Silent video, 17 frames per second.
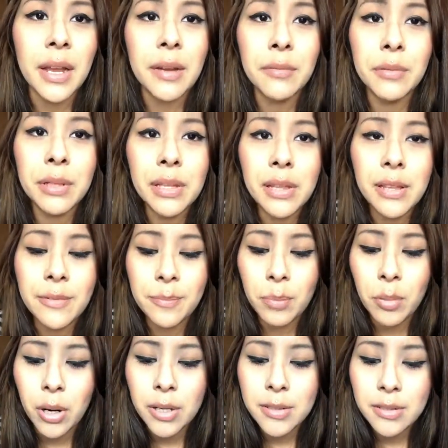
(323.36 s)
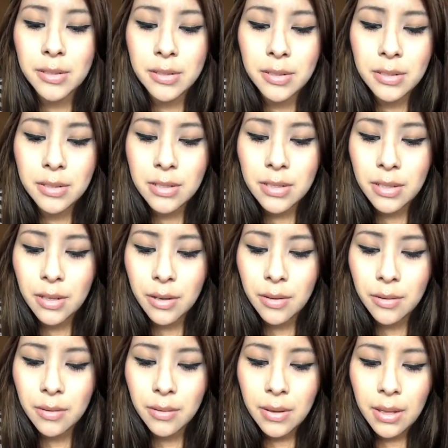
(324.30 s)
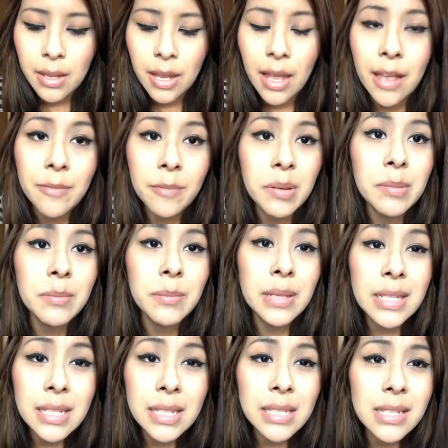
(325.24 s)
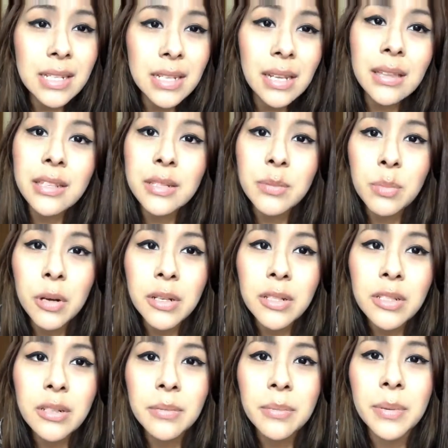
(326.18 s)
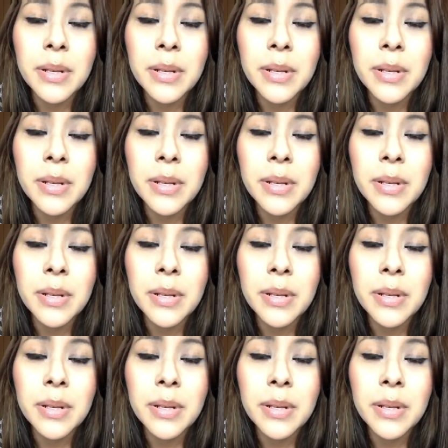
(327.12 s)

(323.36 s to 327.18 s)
I really love bronzers, so I've been meaning to get this bronzer,